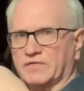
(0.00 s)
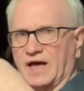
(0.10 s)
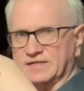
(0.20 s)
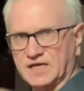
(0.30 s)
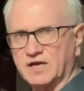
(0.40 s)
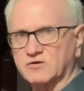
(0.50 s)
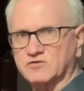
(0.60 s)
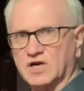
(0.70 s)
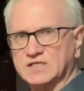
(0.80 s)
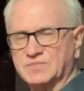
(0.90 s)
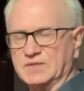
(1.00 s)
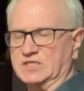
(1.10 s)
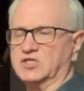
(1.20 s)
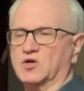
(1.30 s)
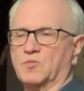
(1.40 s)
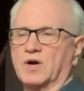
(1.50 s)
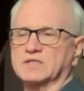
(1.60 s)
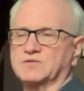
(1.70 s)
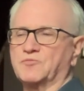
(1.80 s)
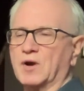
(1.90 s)
that tenor transposition where
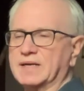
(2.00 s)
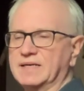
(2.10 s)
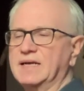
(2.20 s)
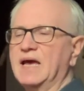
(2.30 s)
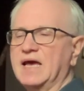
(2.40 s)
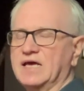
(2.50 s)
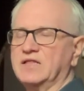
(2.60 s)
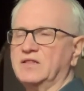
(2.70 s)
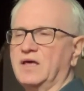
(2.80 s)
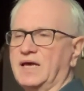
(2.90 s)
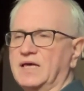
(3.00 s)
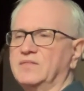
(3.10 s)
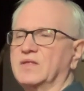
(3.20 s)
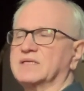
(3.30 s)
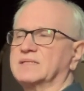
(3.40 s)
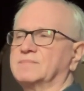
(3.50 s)
it's written in the